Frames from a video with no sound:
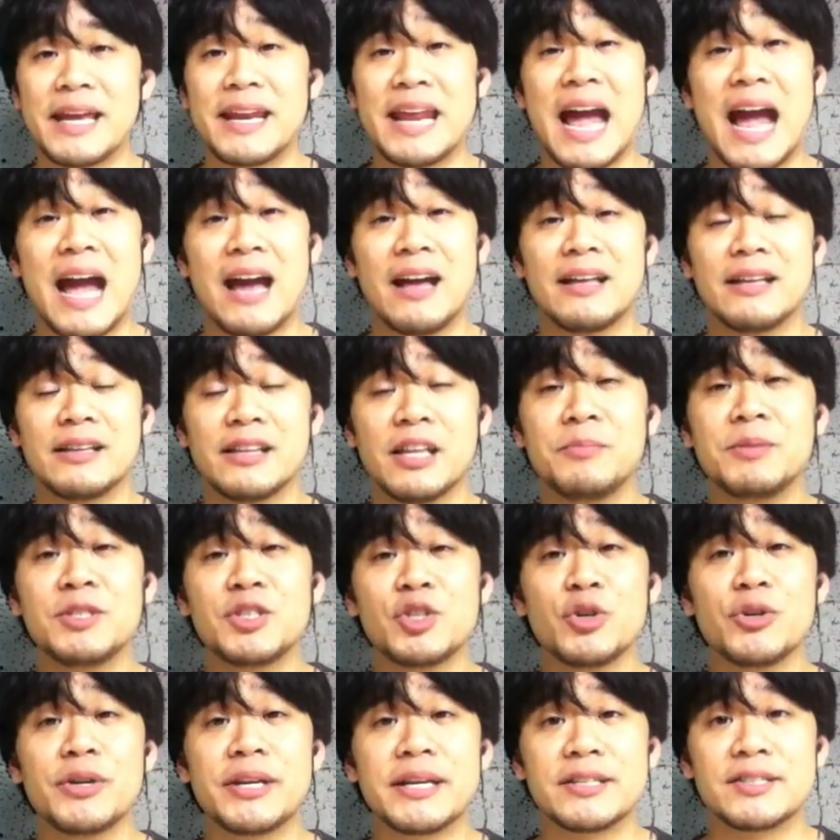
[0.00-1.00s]
Let me show you an
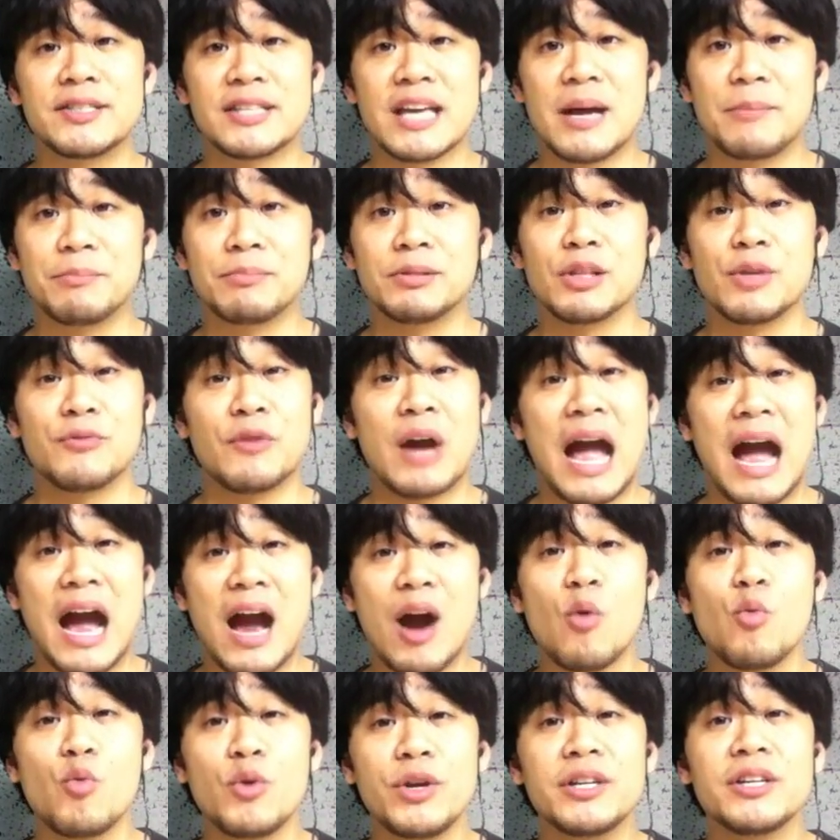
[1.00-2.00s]
example of how we
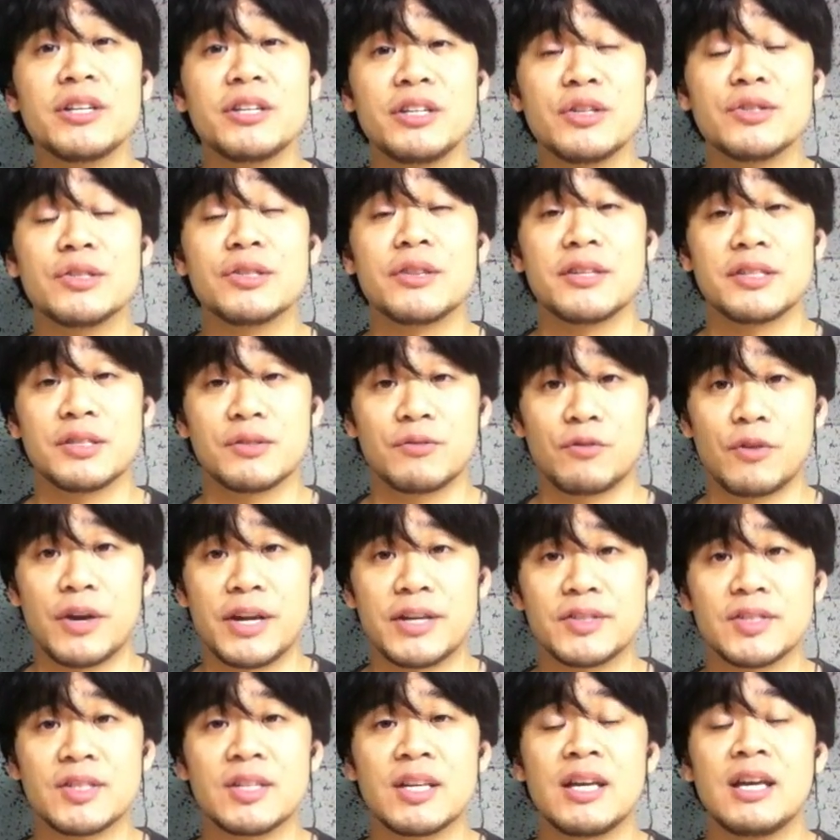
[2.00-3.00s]
can use this phrase
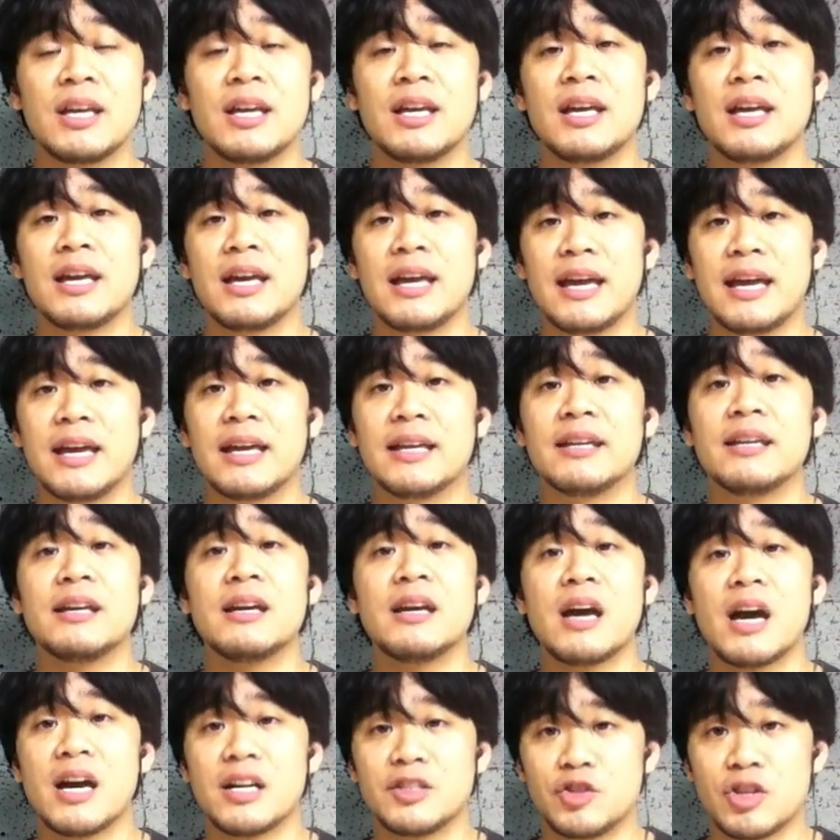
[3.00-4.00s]
in a
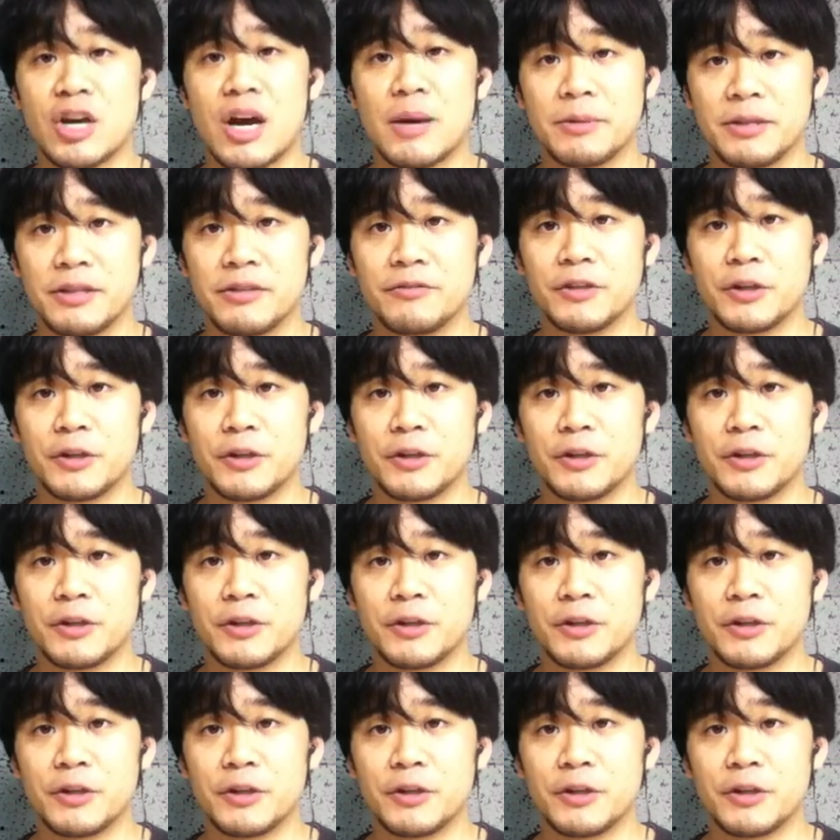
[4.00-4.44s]
job interview.